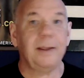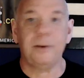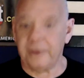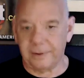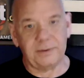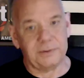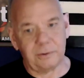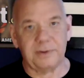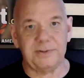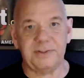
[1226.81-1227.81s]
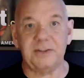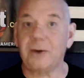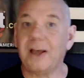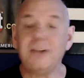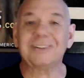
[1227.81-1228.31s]
You know how things are these days.
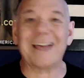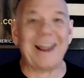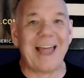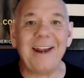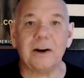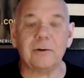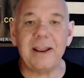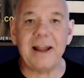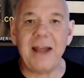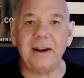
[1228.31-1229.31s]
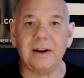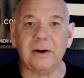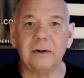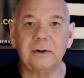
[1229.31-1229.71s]
So I just got out of there. I ran out of there.